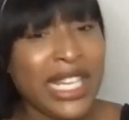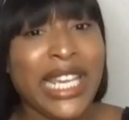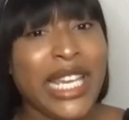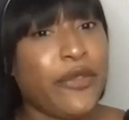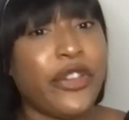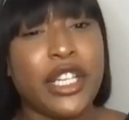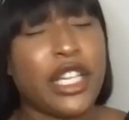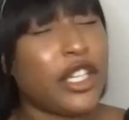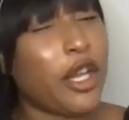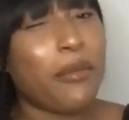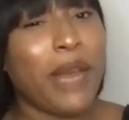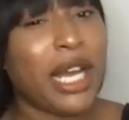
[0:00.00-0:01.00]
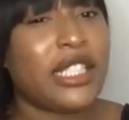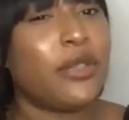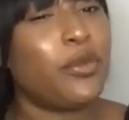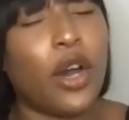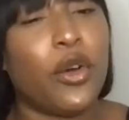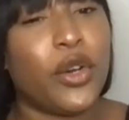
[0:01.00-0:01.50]
Even no
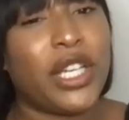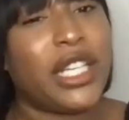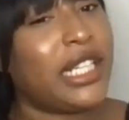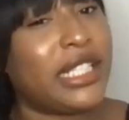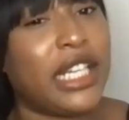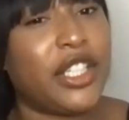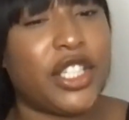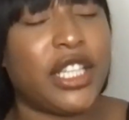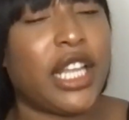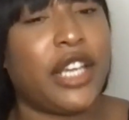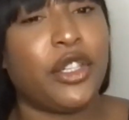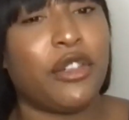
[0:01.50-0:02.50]
matter what organization that